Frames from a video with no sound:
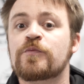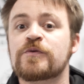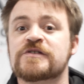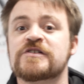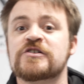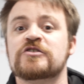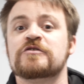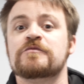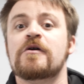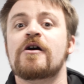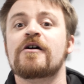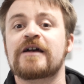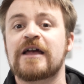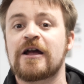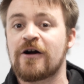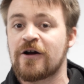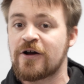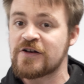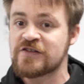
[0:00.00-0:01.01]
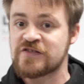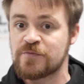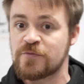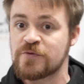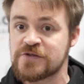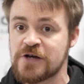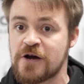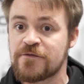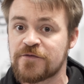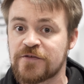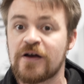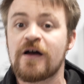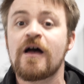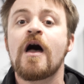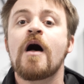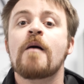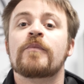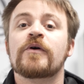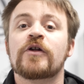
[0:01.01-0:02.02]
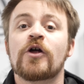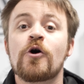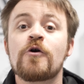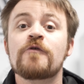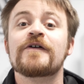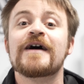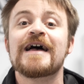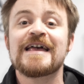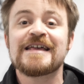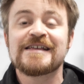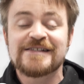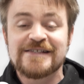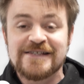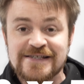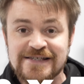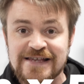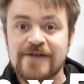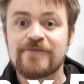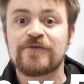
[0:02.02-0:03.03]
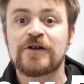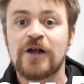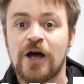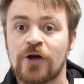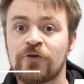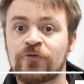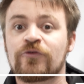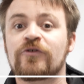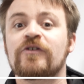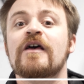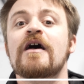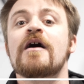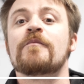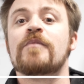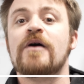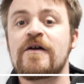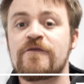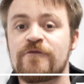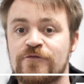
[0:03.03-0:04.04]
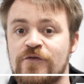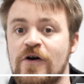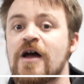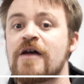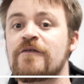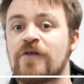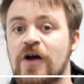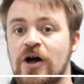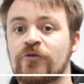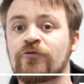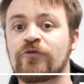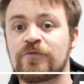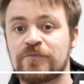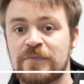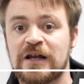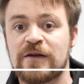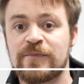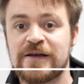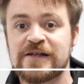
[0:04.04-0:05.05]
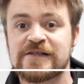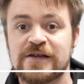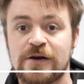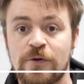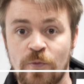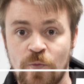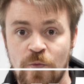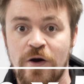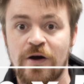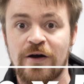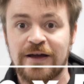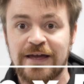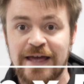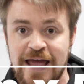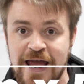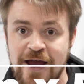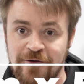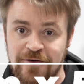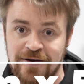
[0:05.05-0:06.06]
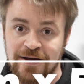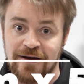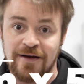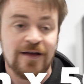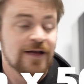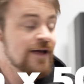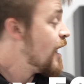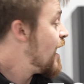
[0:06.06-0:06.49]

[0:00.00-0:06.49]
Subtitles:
precision marking our customer was after, but over a 700 by 500 millimeter work area.